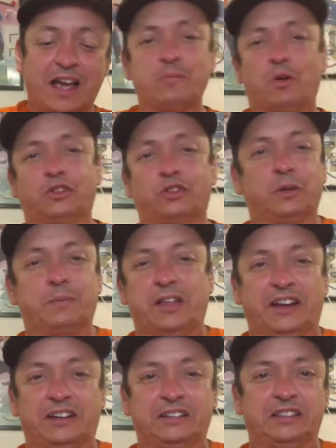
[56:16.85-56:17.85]
And they mostly
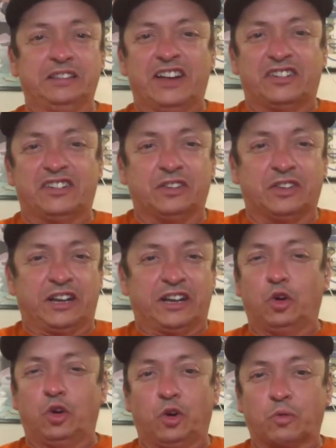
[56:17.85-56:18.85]
be like legends,
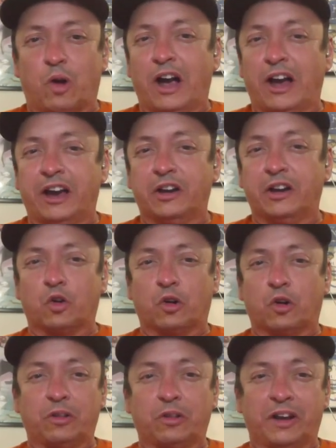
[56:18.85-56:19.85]
like a Nolan Ryan
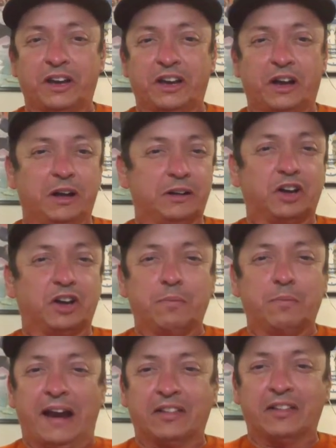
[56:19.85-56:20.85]
or a uh, Don
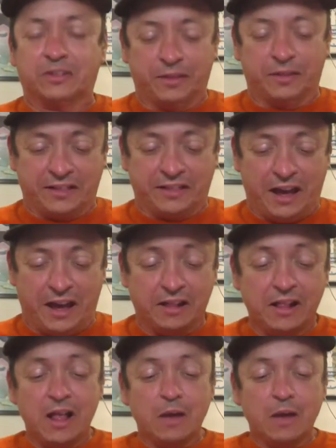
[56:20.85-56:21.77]
Adley, something like that.